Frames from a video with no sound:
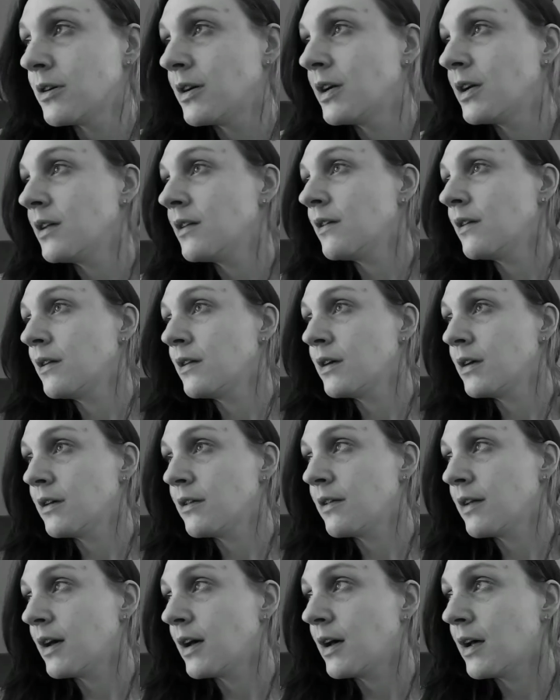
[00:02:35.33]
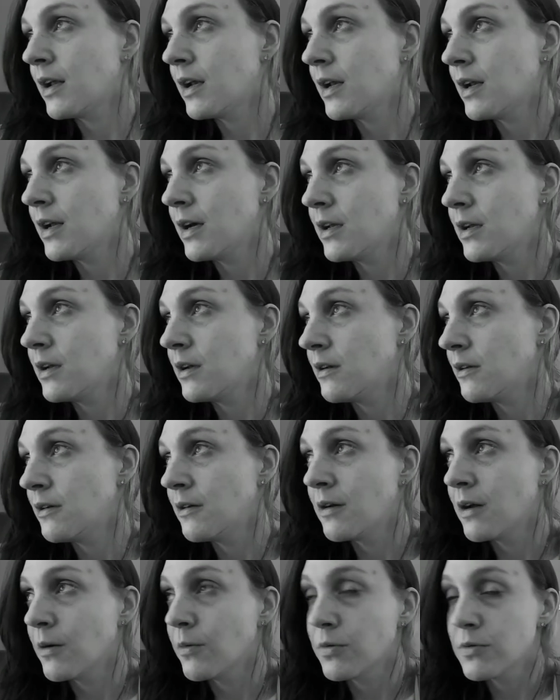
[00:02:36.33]
or anything like that, and I
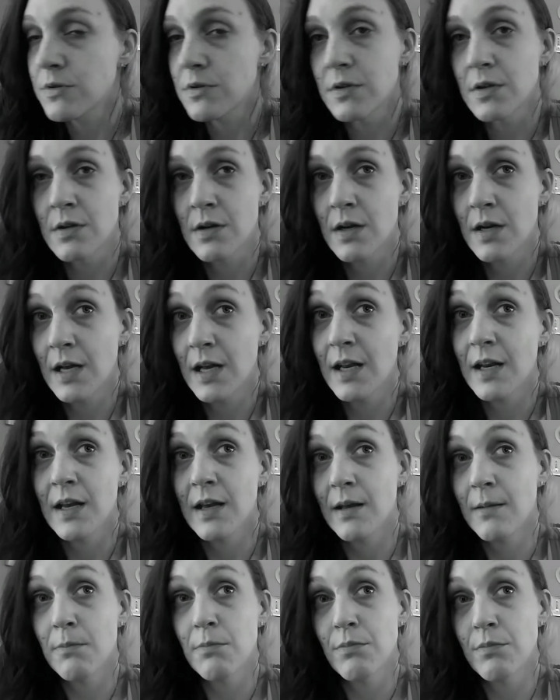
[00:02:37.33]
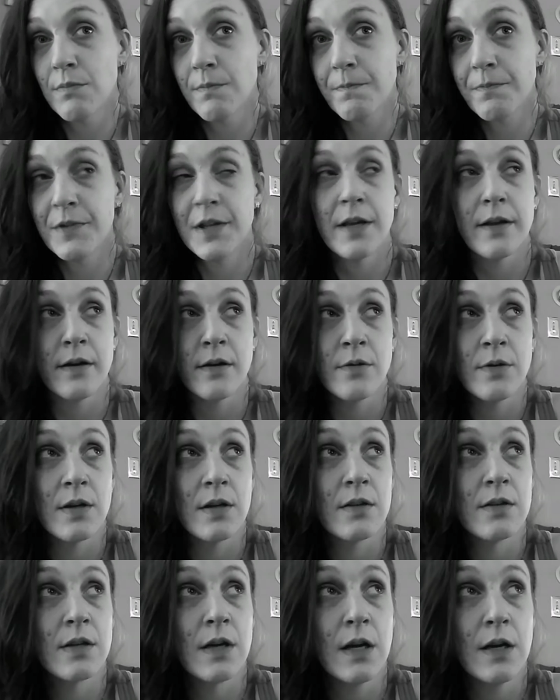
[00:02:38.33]
wasn't on any, you know,
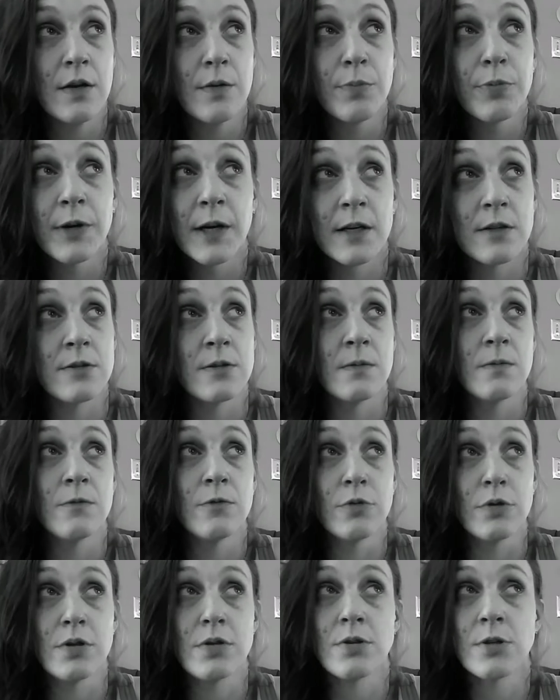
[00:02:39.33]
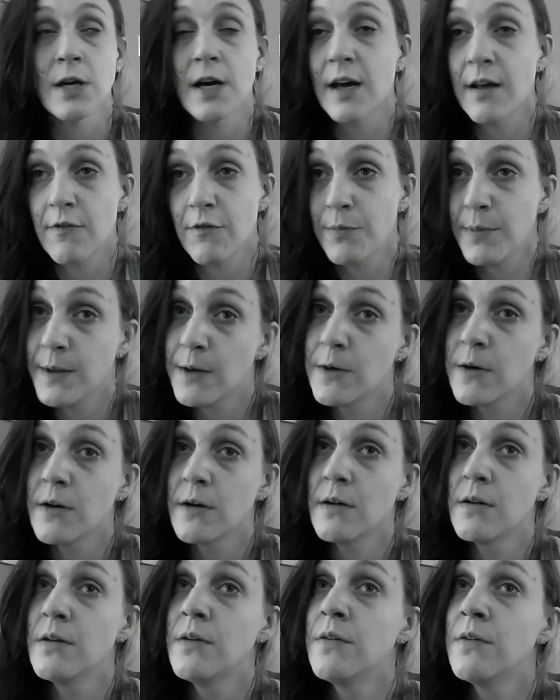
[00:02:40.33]
antidepressant, which I've been
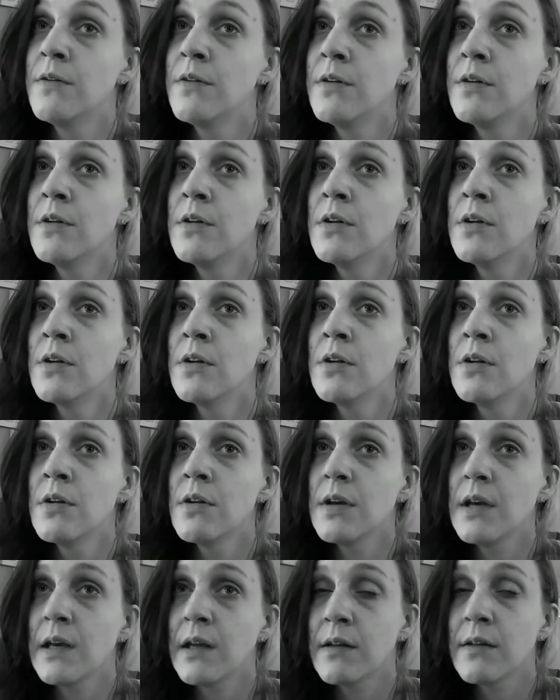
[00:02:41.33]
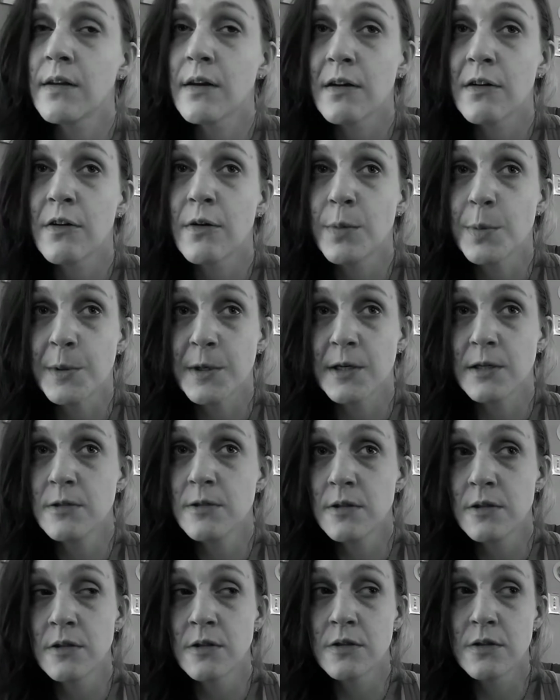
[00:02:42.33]
on
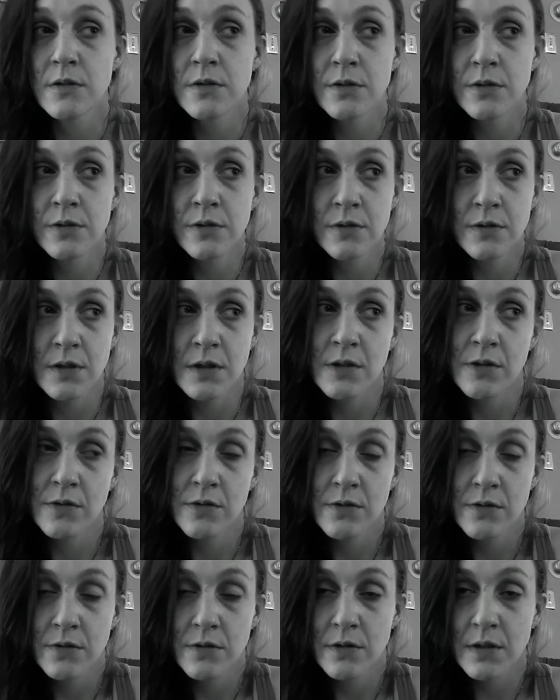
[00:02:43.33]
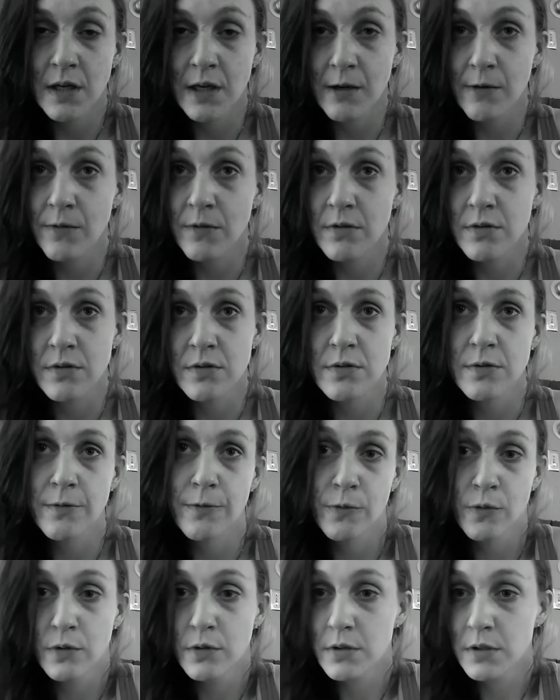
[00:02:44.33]
antidepressants since I was
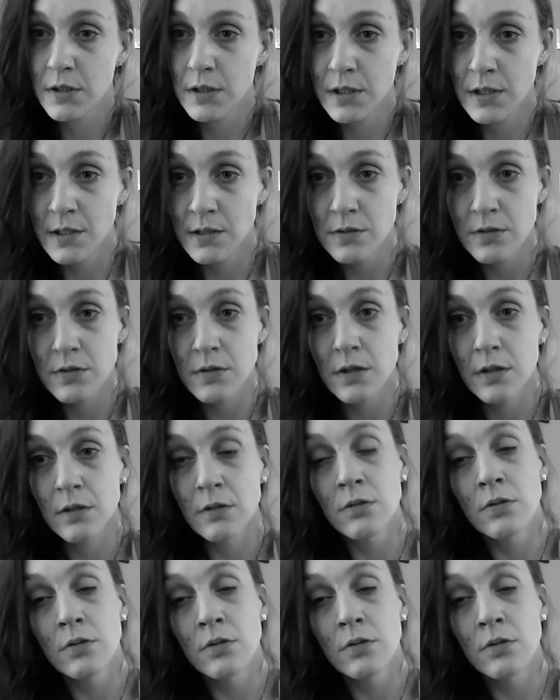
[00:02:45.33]
14, so